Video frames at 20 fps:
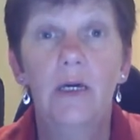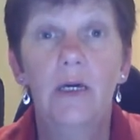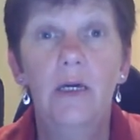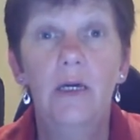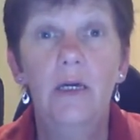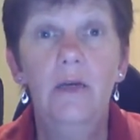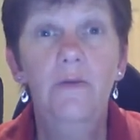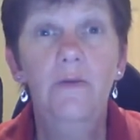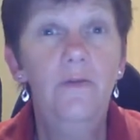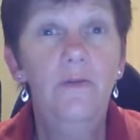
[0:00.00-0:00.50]

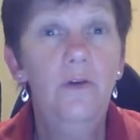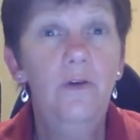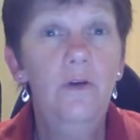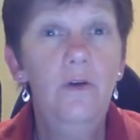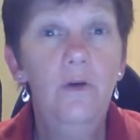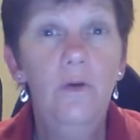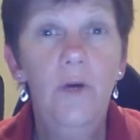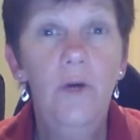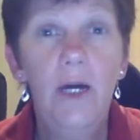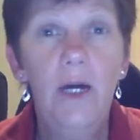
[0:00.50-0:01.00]
If
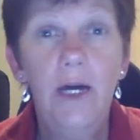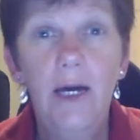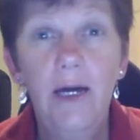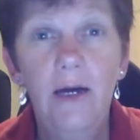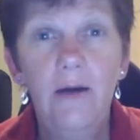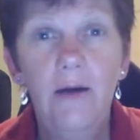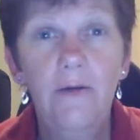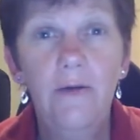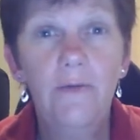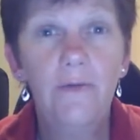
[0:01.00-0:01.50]
you
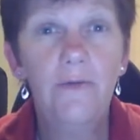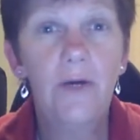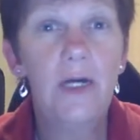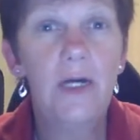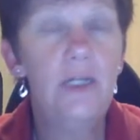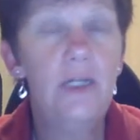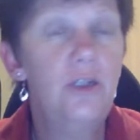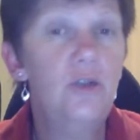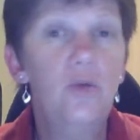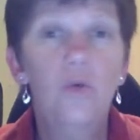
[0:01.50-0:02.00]
have
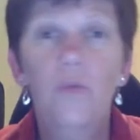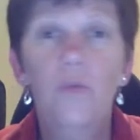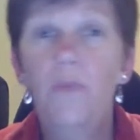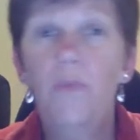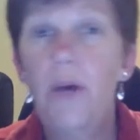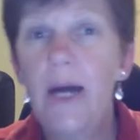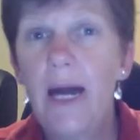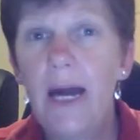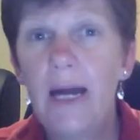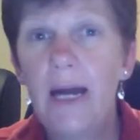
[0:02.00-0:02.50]
a sore
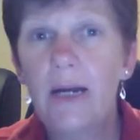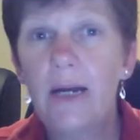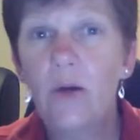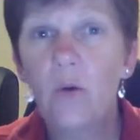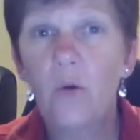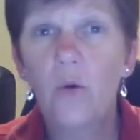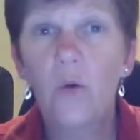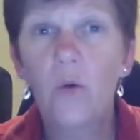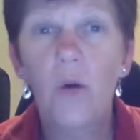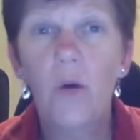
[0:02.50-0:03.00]
back
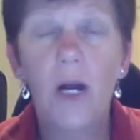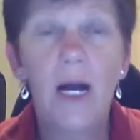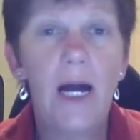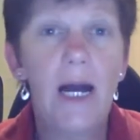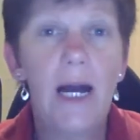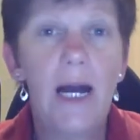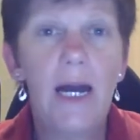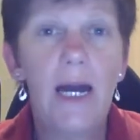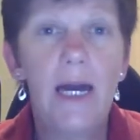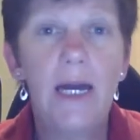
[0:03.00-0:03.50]
or
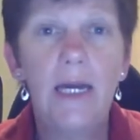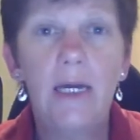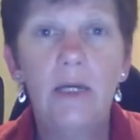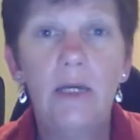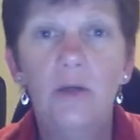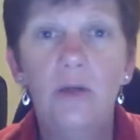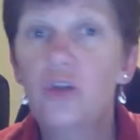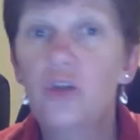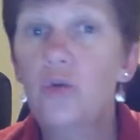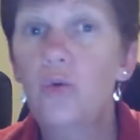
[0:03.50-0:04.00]

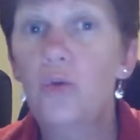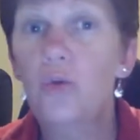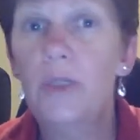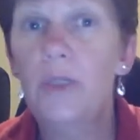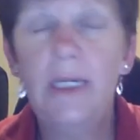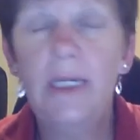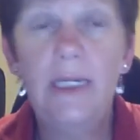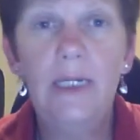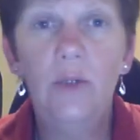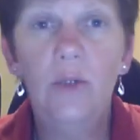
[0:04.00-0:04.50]
a sore
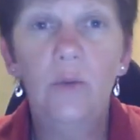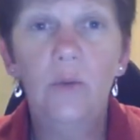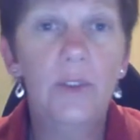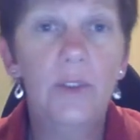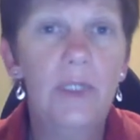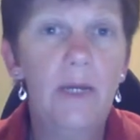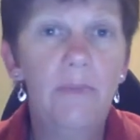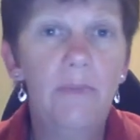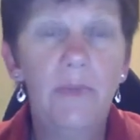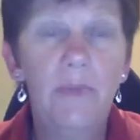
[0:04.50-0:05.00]
knee or
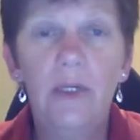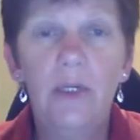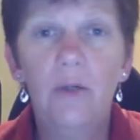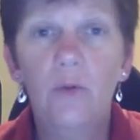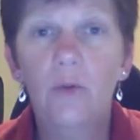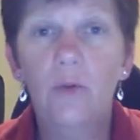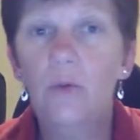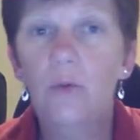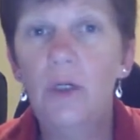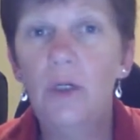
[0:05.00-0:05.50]
something,
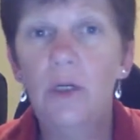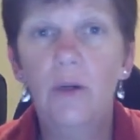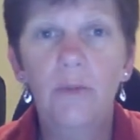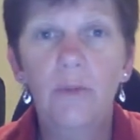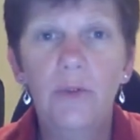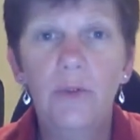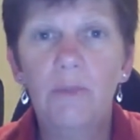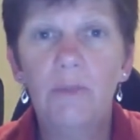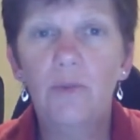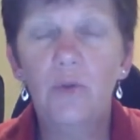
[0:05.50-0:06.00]
or
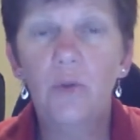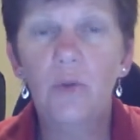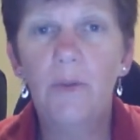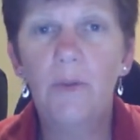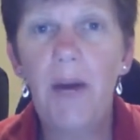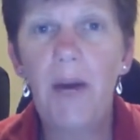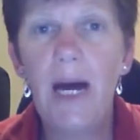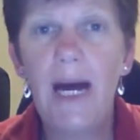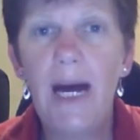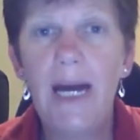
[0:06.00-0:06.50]
some sort
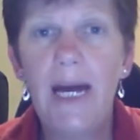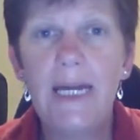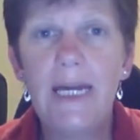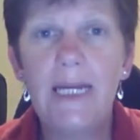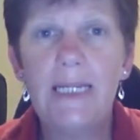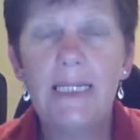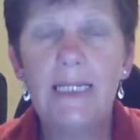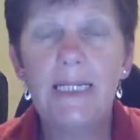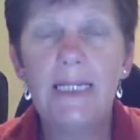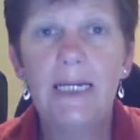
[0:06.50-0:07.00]
of
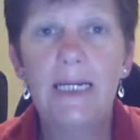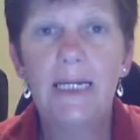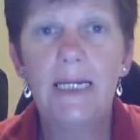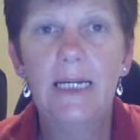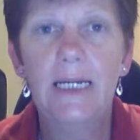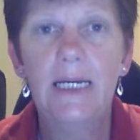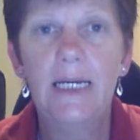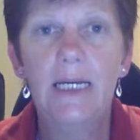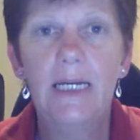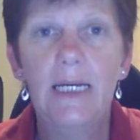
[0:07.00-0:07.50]
pain,
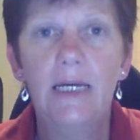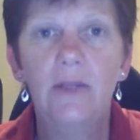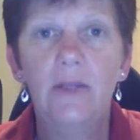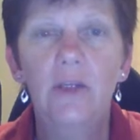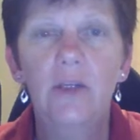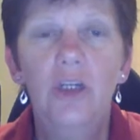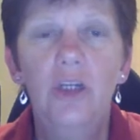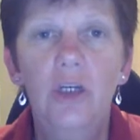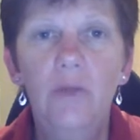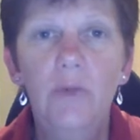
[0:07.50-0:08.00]
the
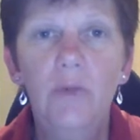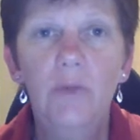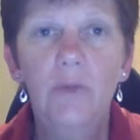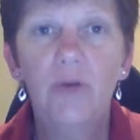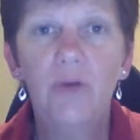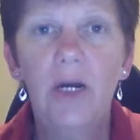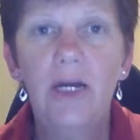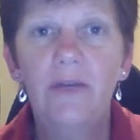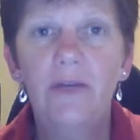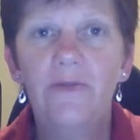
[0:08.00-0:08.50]
human
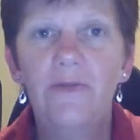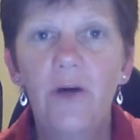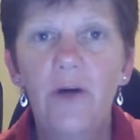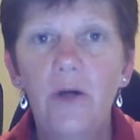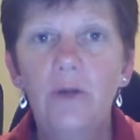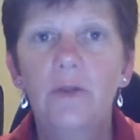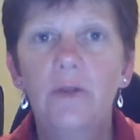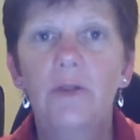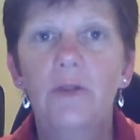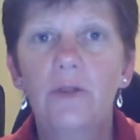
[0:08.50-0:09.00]
brain
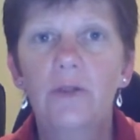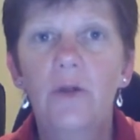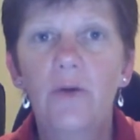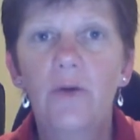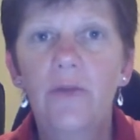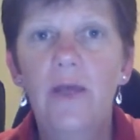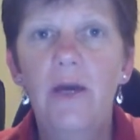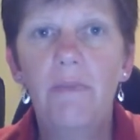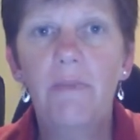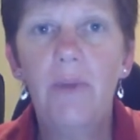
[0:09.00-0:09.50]
focuses
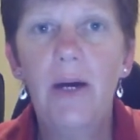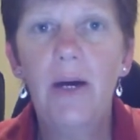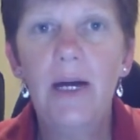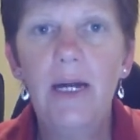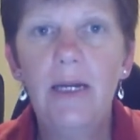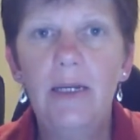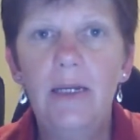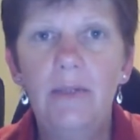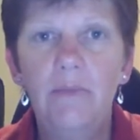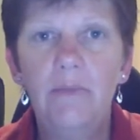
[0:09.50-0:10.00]
on that
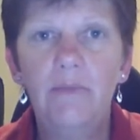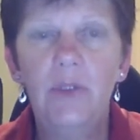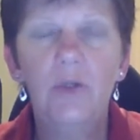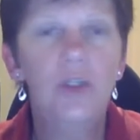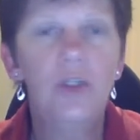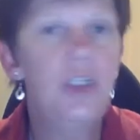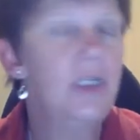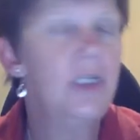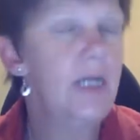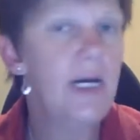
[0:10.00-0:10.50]
pain
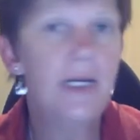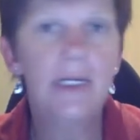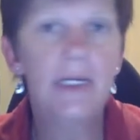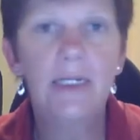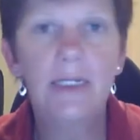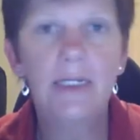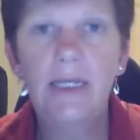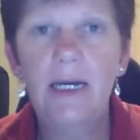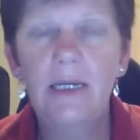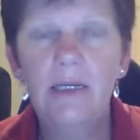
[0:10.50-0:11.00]
because you can't get
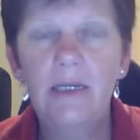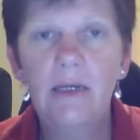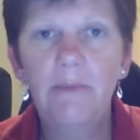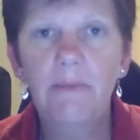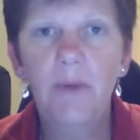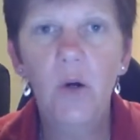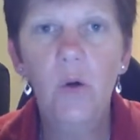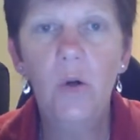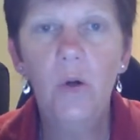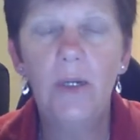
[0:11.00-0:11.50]
it out of your
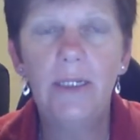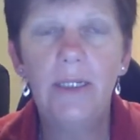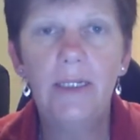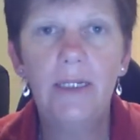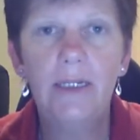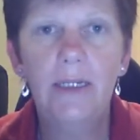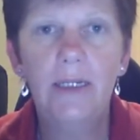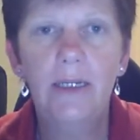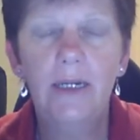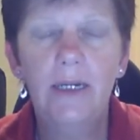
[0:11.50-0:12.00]
mind.
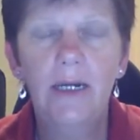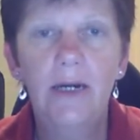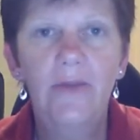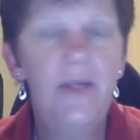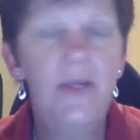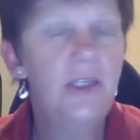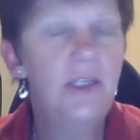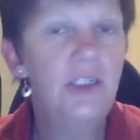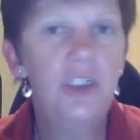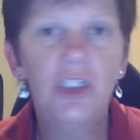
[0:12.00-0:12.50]
And
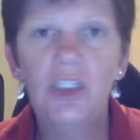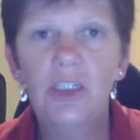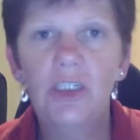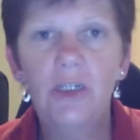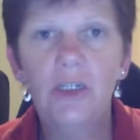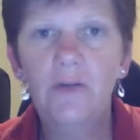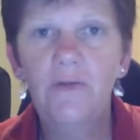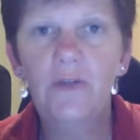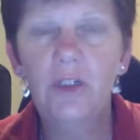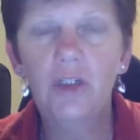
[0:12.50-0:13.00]
that's just
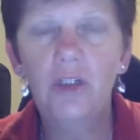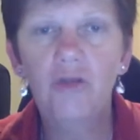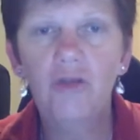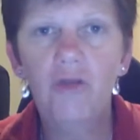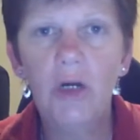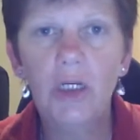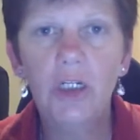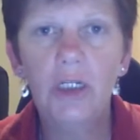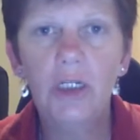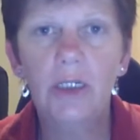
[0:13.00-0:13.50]

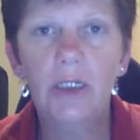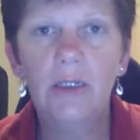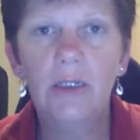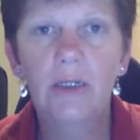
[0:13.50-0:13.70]
self-destruction.